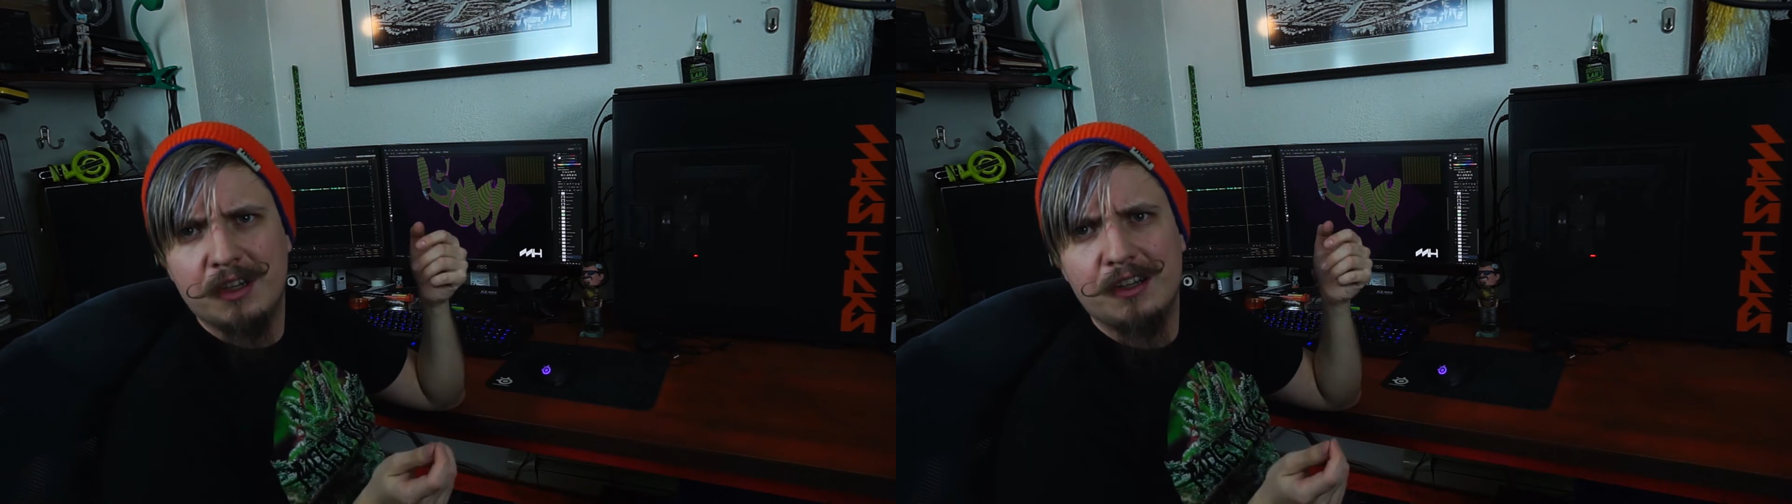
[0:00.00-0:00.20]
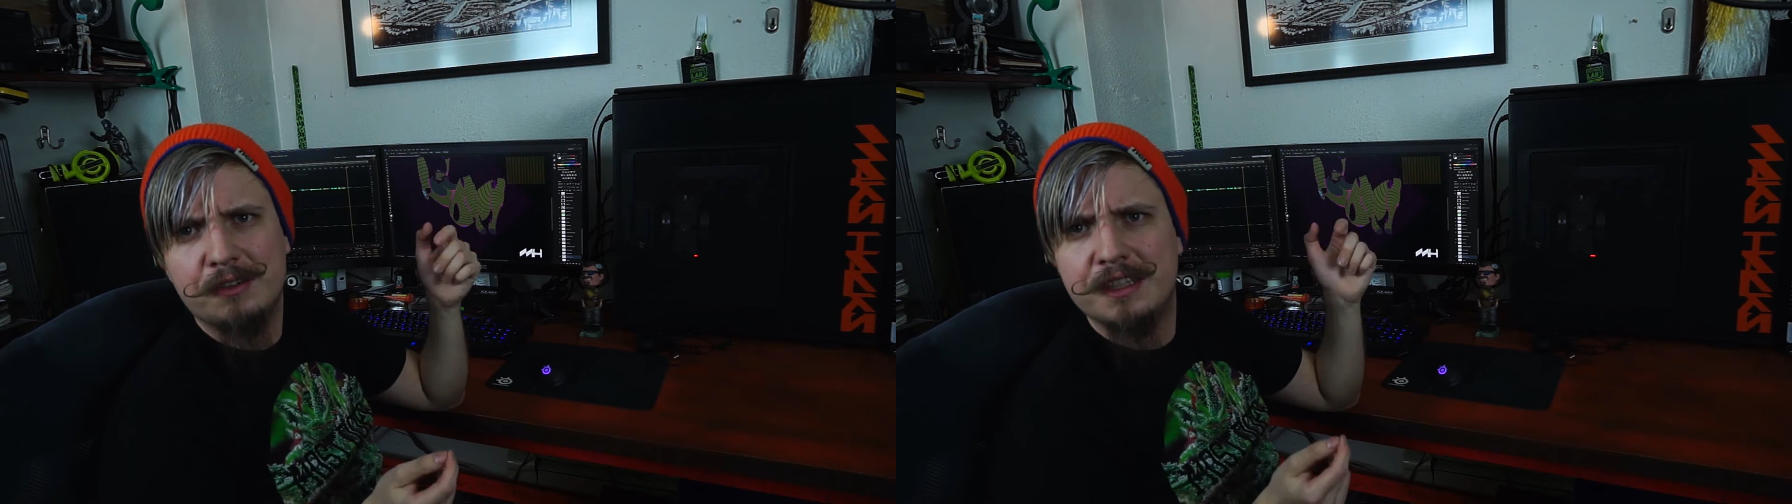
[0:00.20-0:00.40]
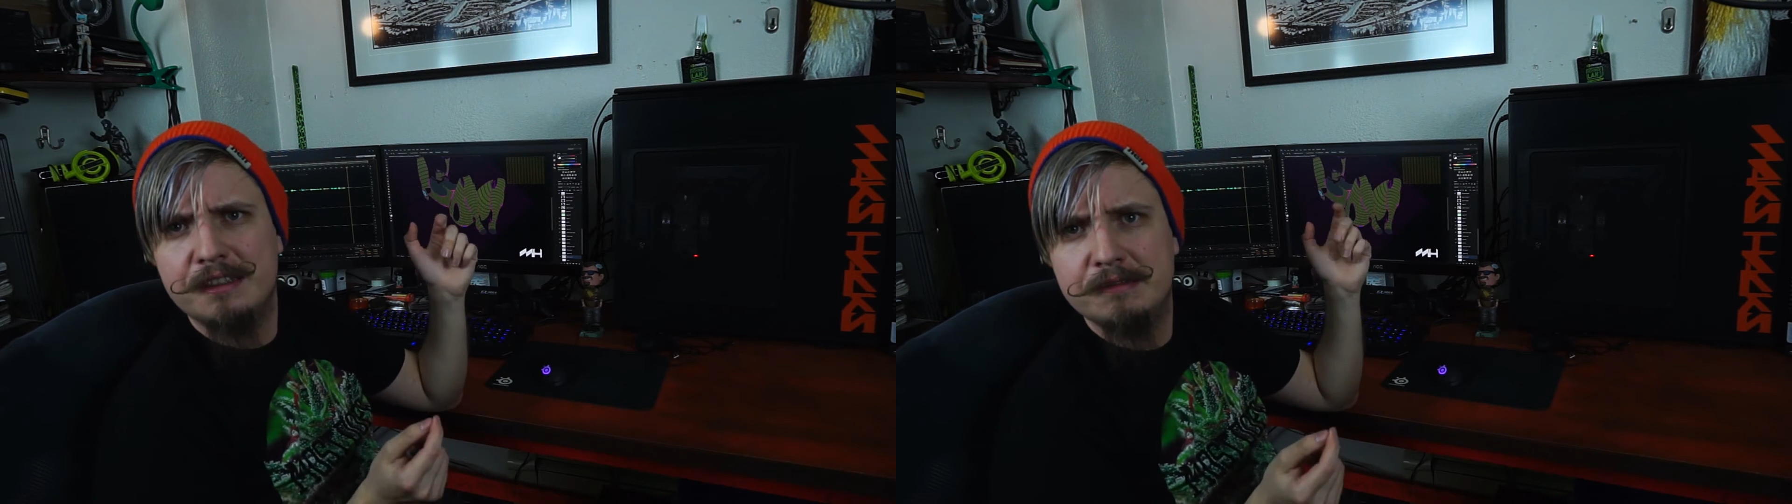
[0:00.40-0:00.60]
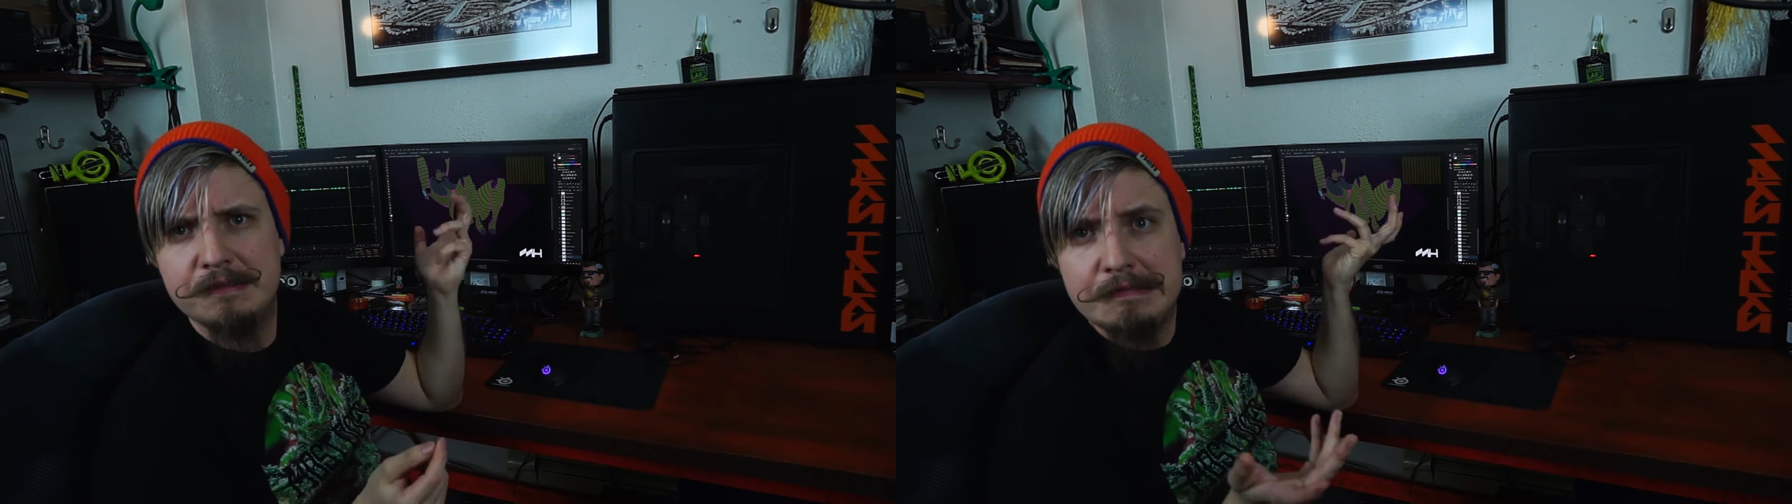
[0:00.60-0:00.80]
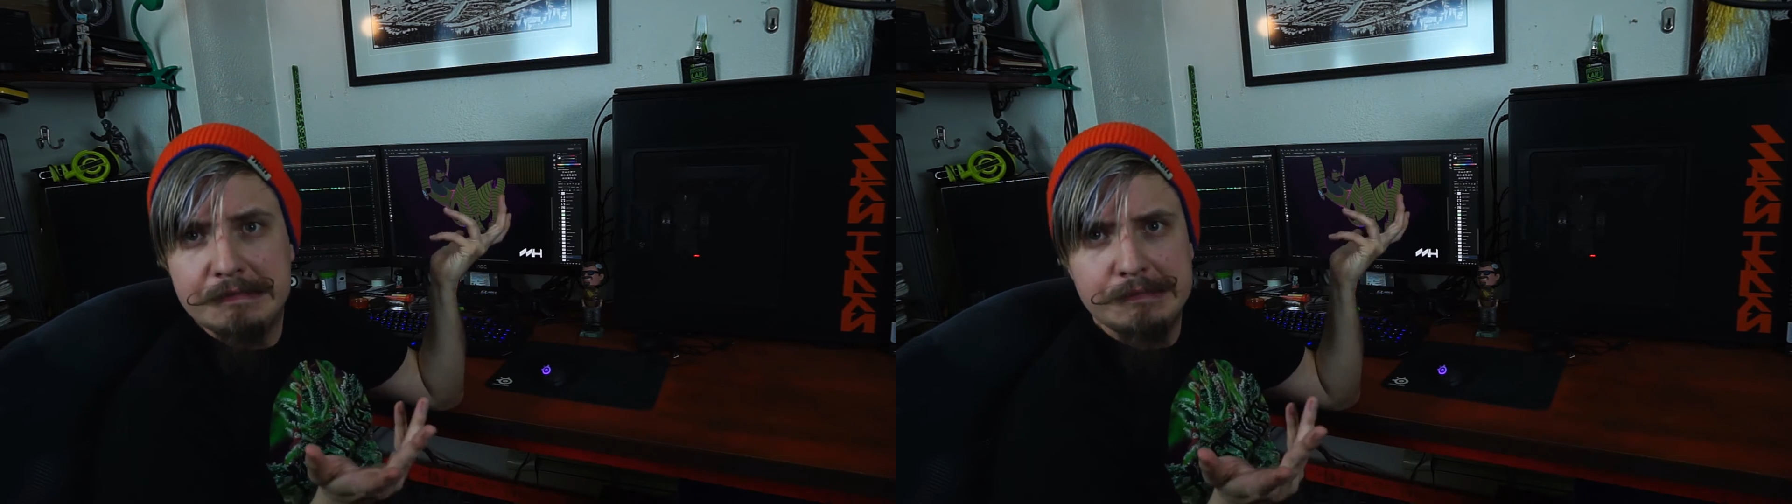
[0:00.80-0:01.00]
hungry.
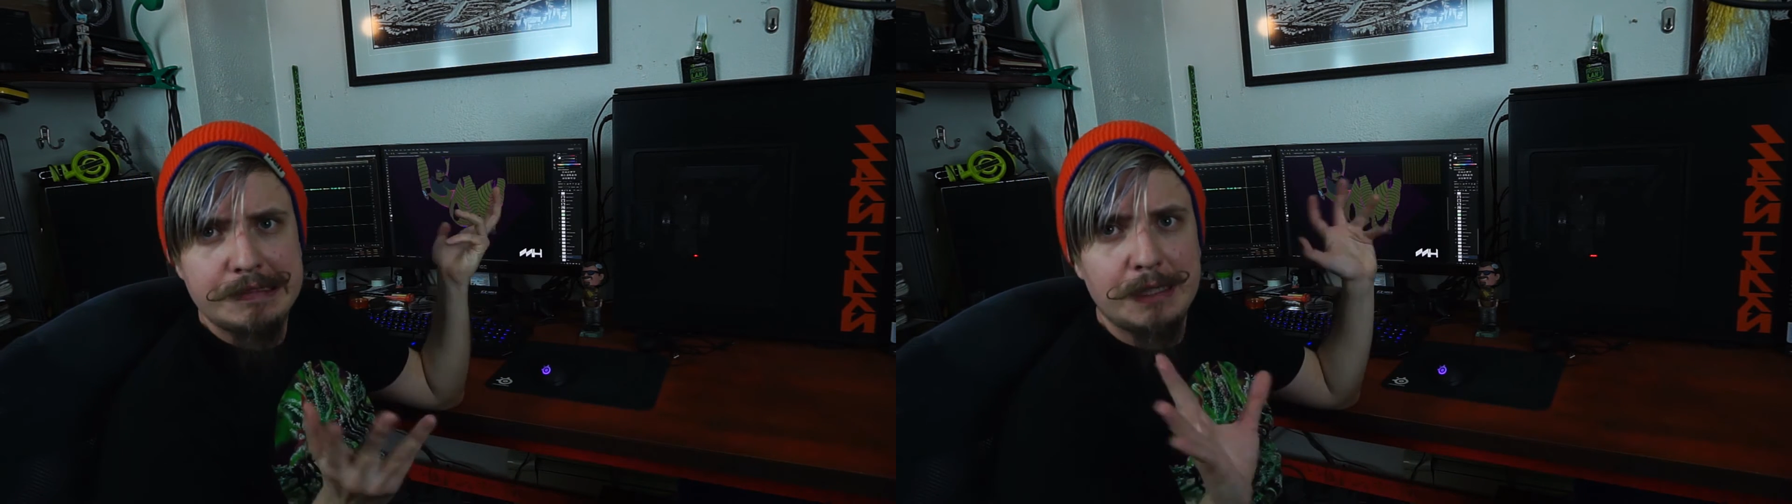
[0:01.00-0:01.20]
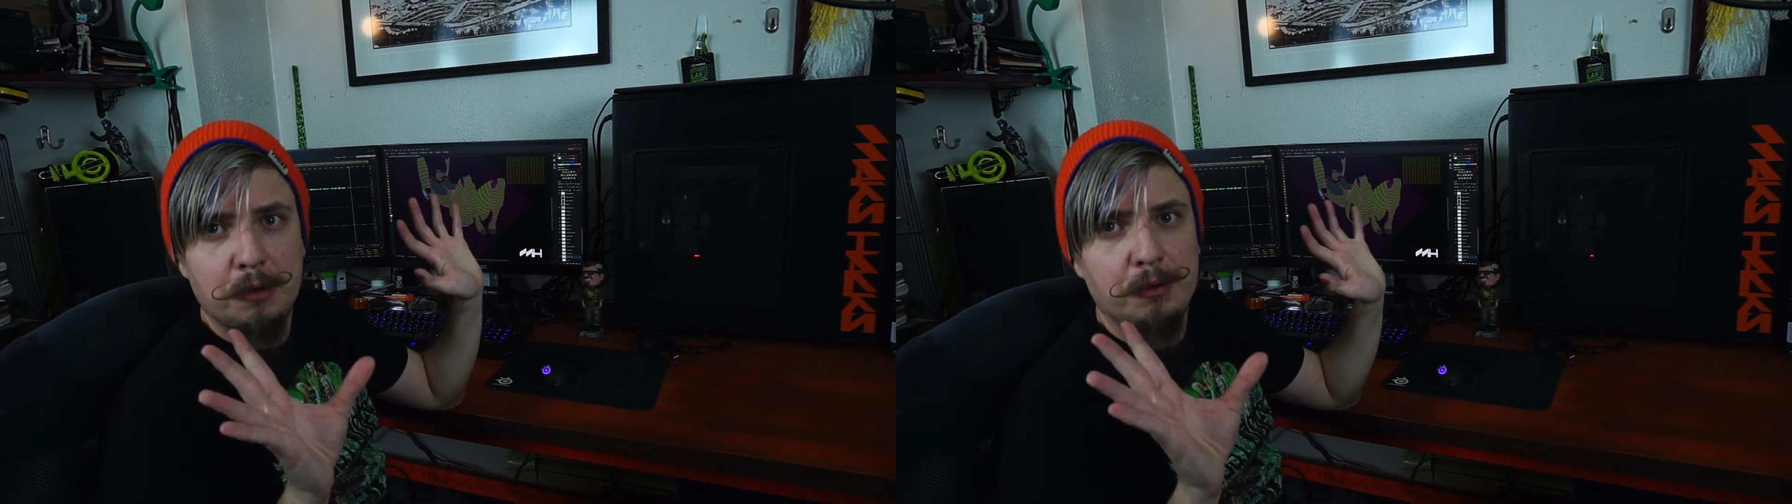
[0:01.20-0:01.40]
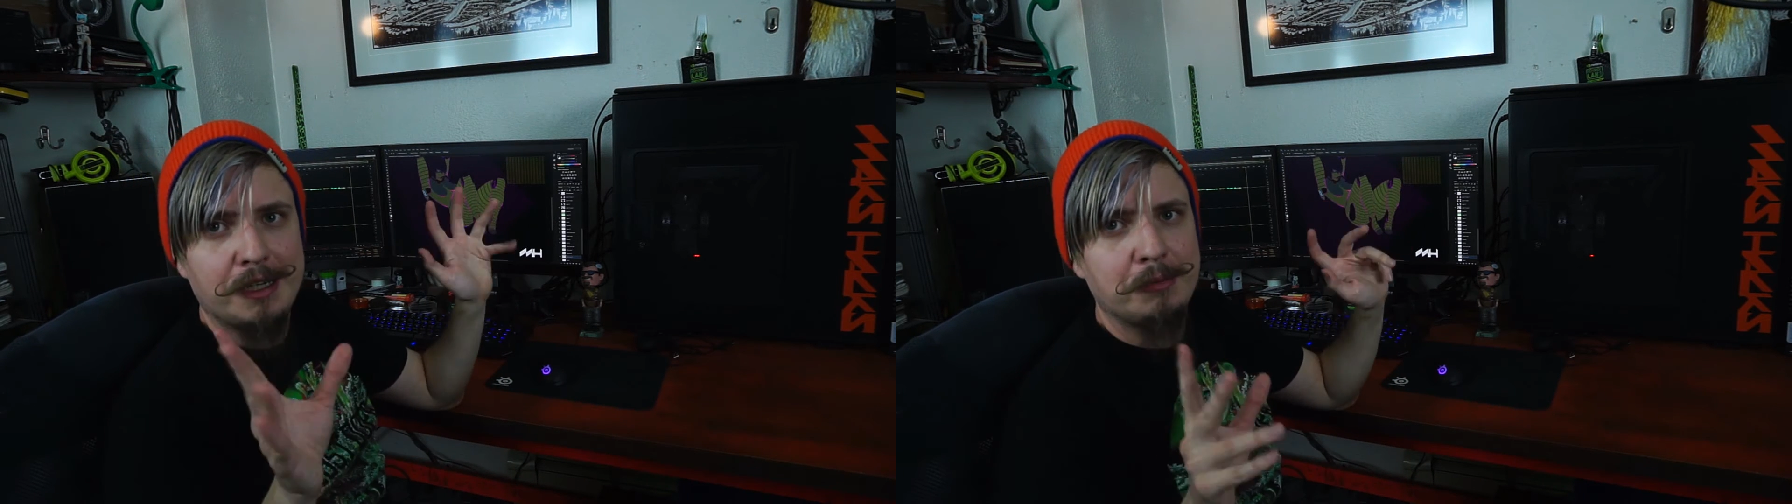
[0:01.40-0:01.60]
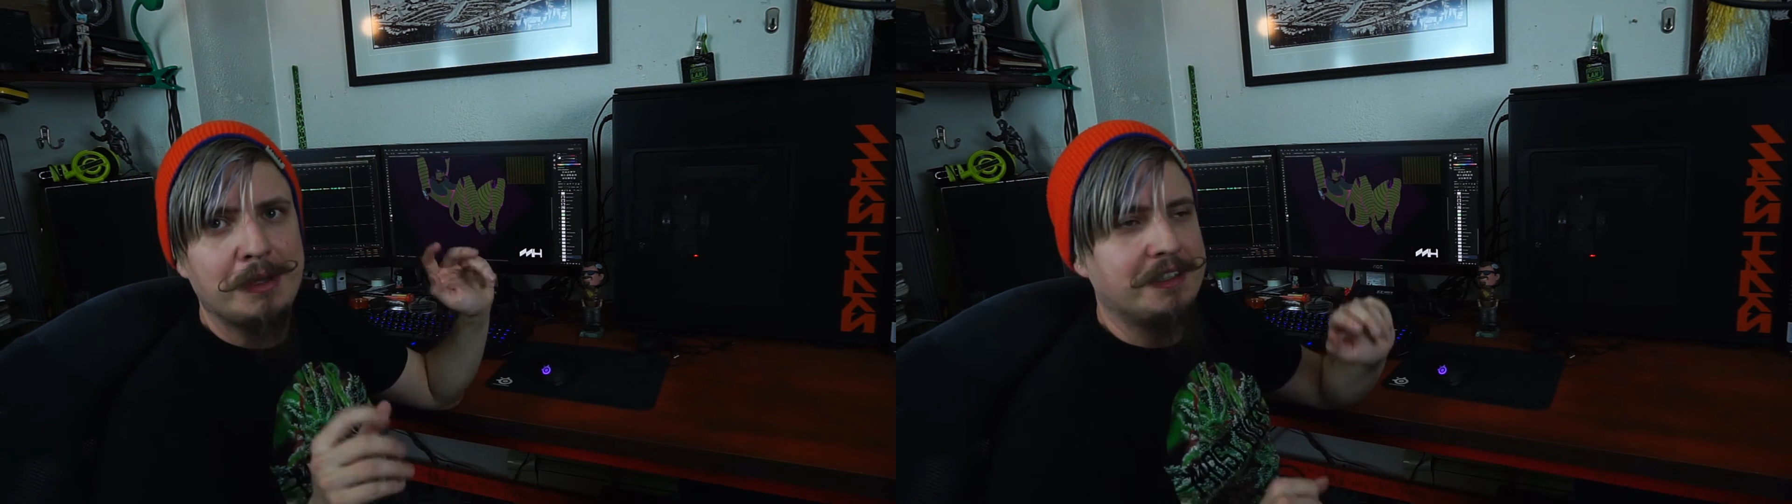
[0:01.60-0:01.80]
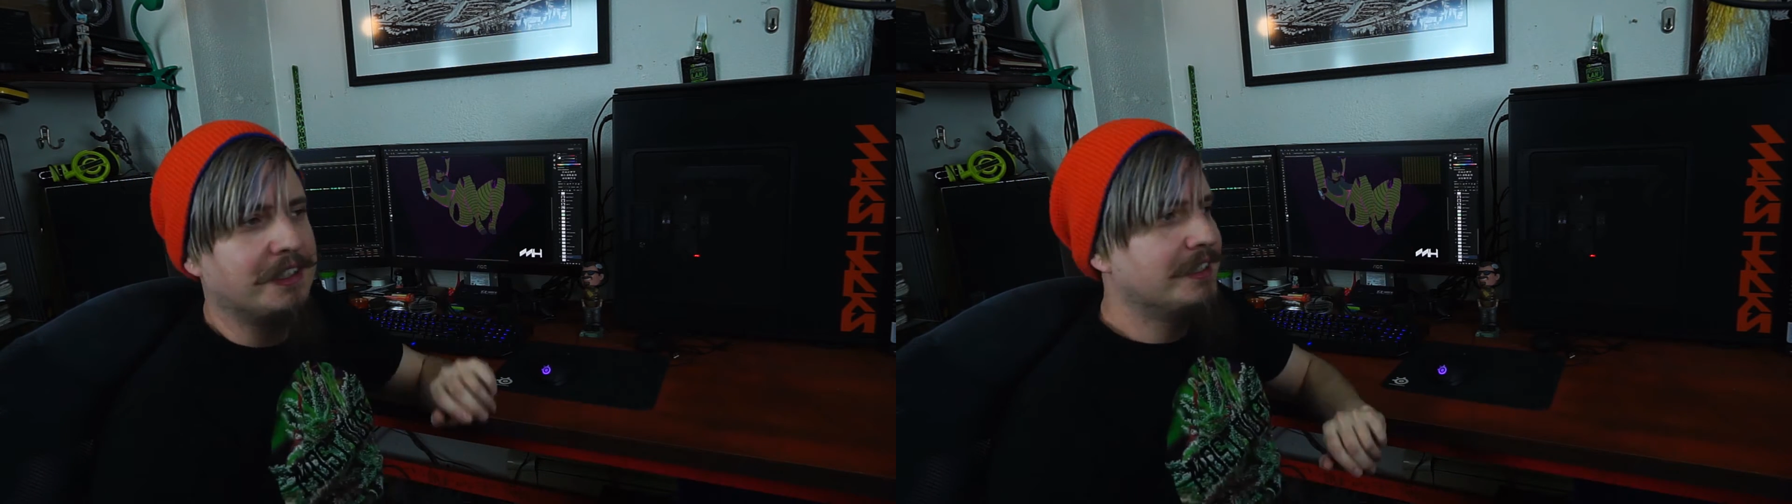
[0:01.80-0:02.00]
I don't
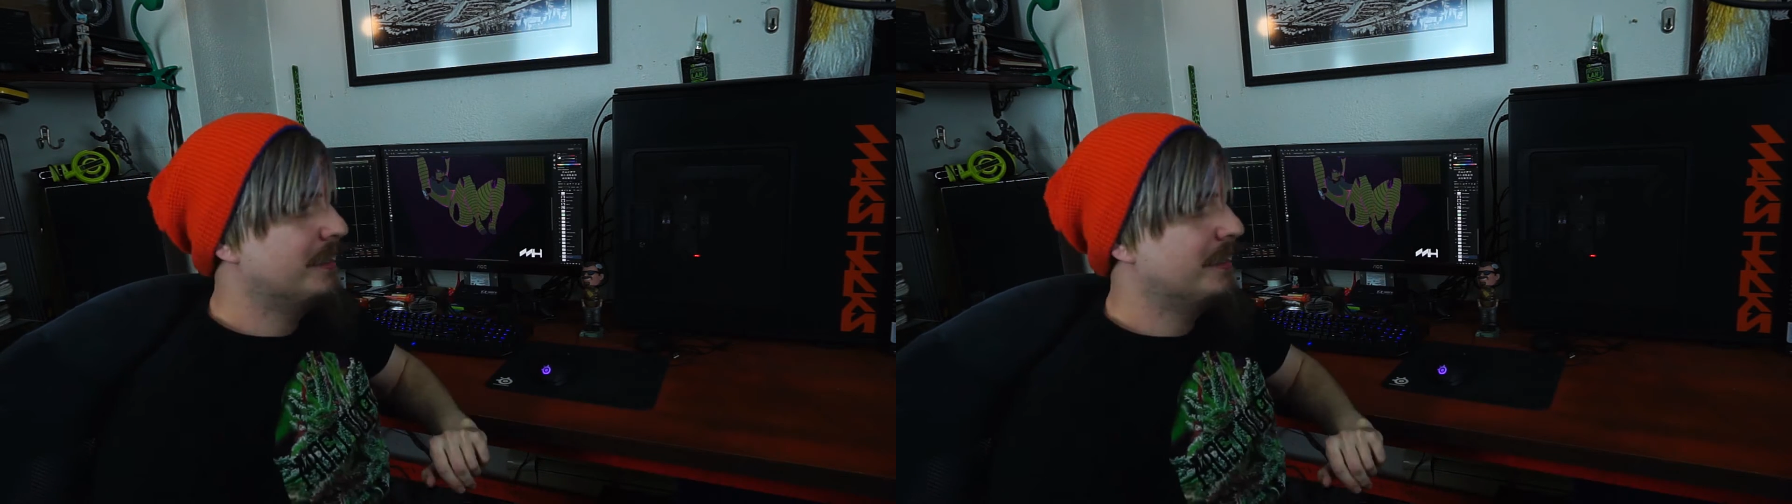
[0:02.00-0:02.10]
recommend it.